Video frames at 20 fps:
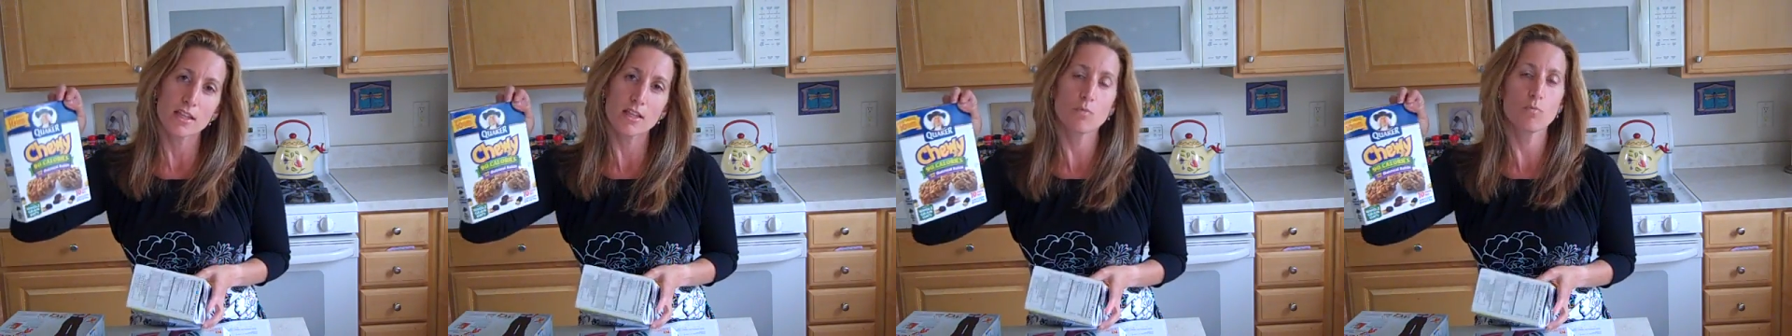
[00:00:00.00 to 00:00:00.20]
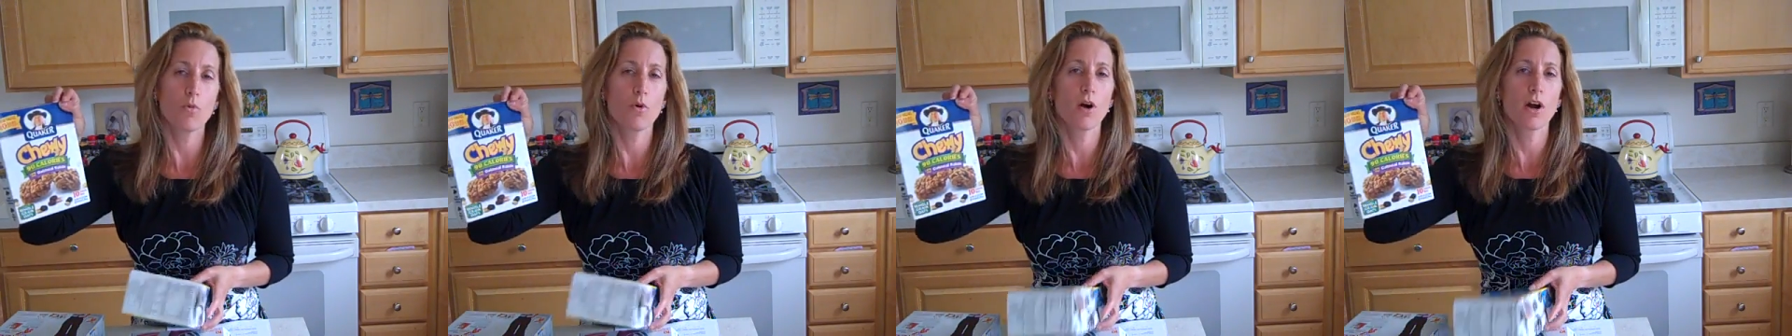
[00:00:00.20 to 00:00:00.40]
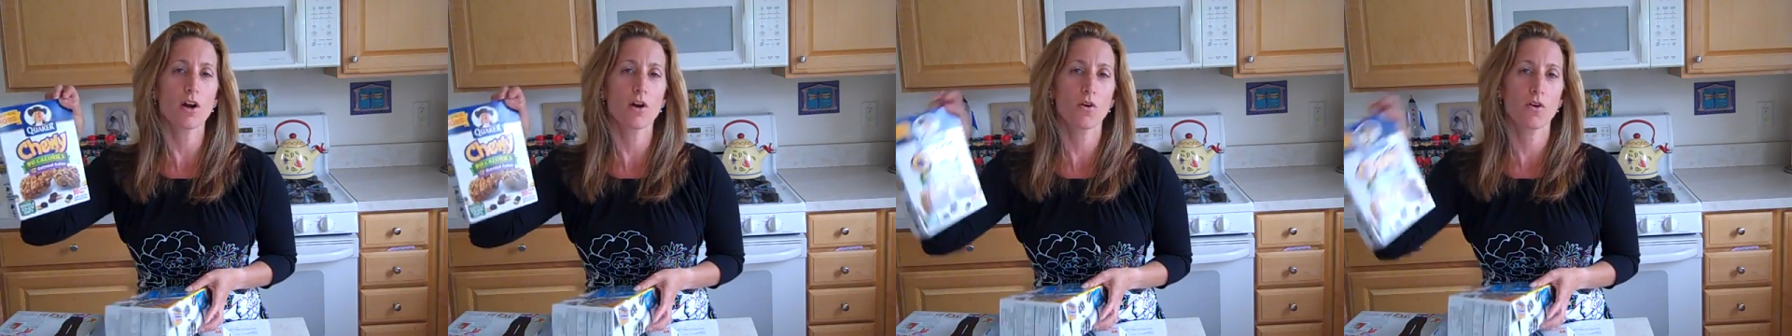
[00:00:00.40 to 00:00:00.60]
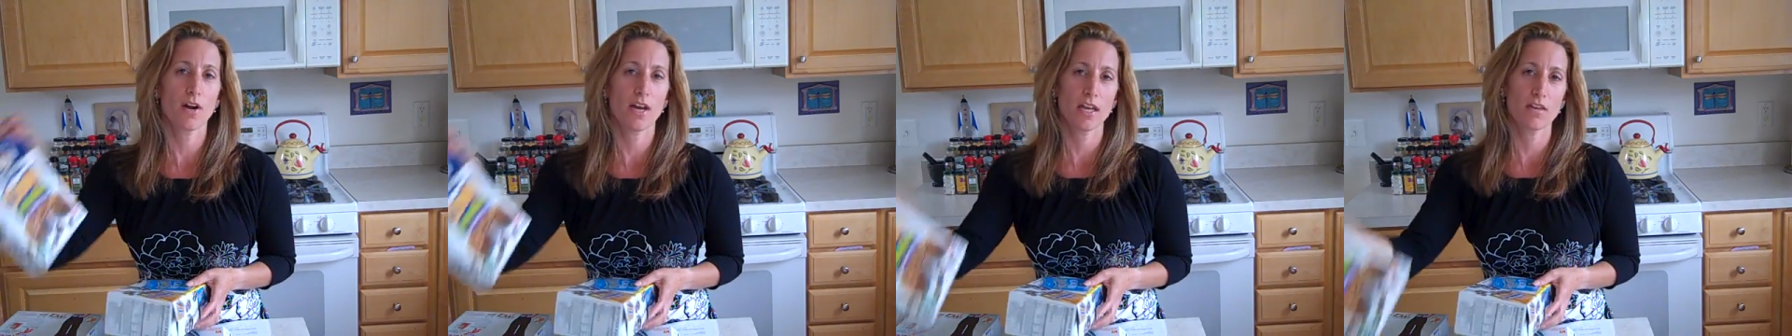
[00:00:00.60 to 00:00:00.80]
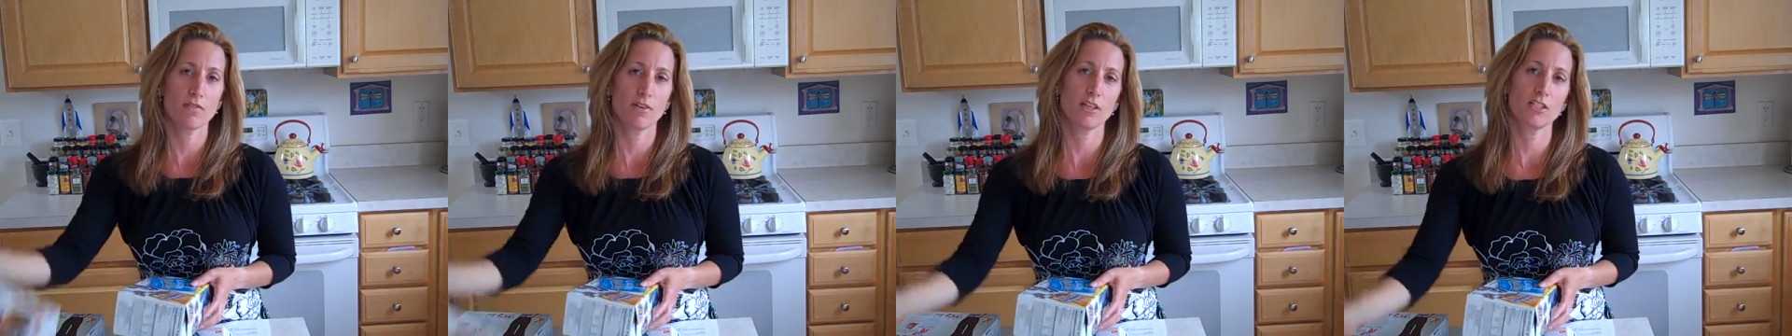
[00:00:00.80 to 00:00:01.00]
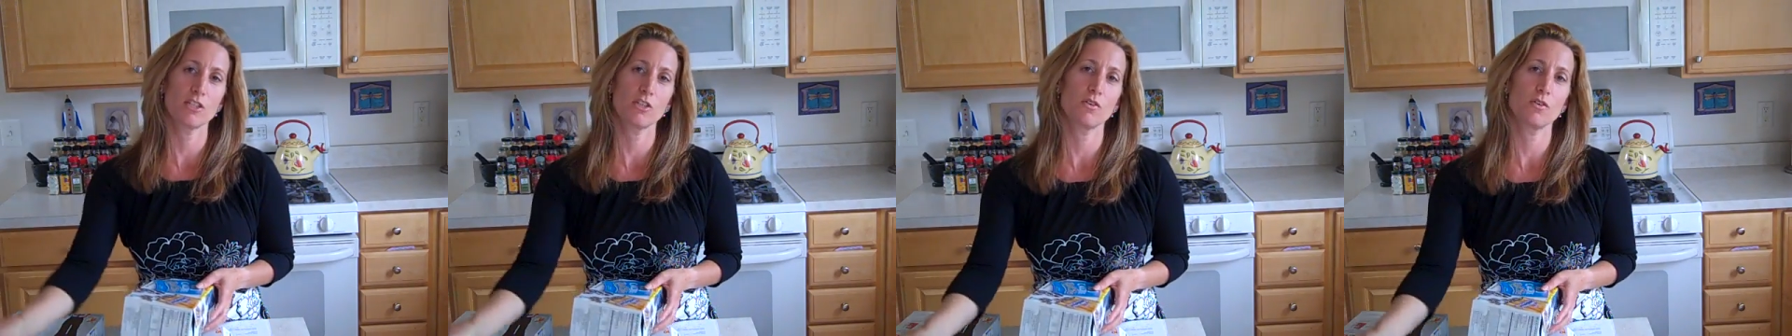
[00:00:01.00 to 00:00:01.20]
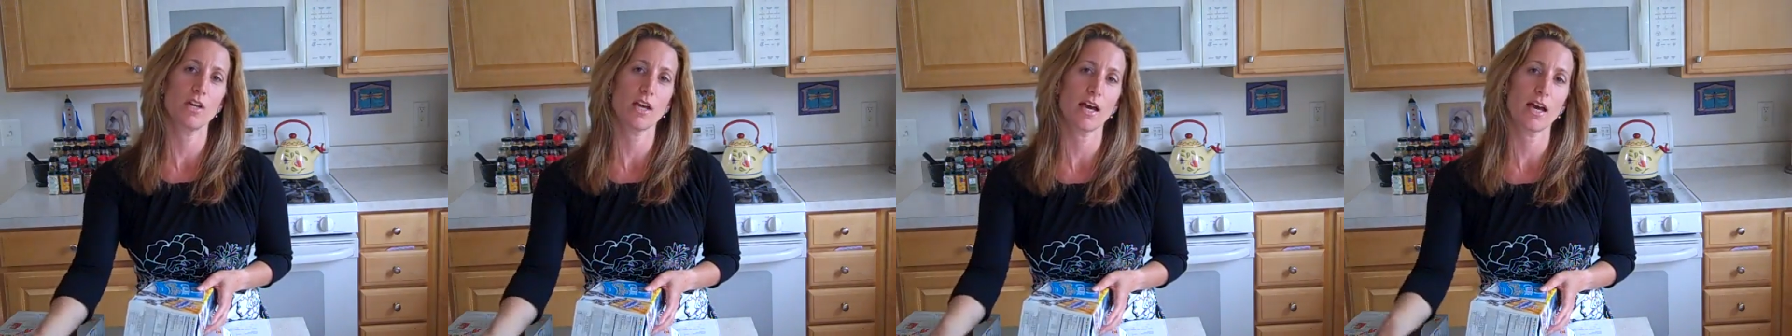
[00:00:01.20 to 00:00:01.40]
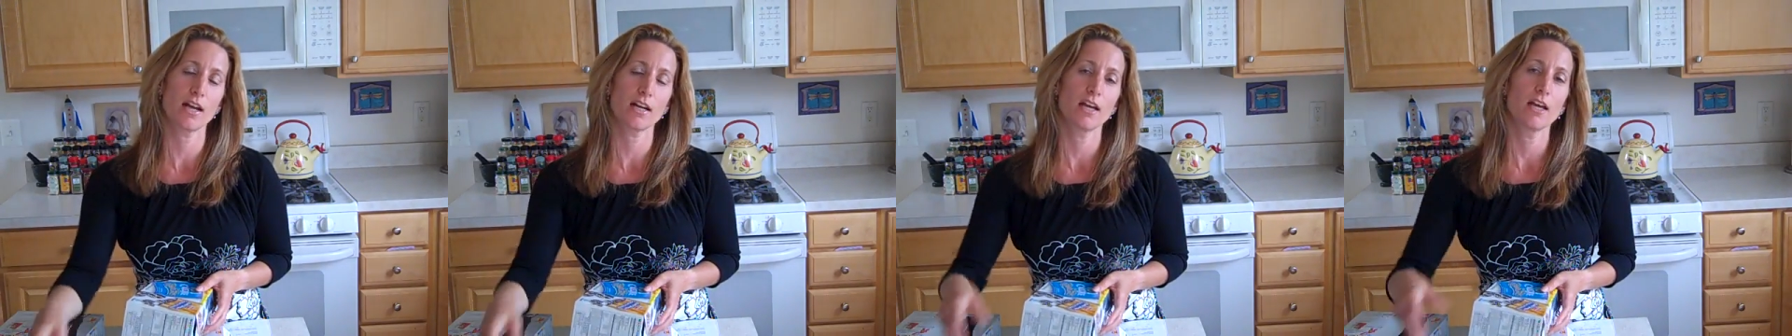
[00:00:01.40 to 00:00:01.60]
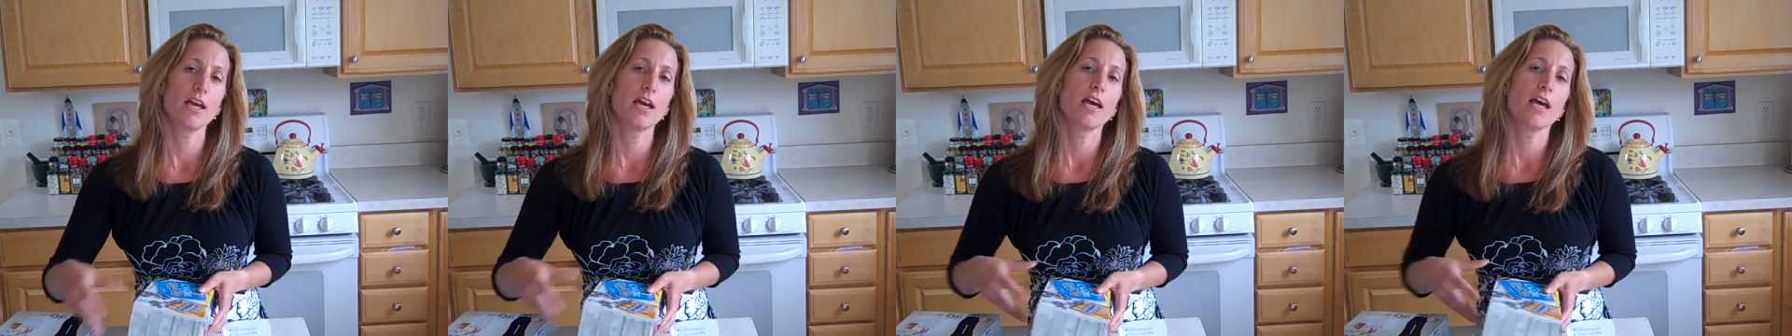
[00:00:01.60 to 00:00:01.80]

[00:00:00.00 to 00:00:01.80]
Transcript: the more cravings you get,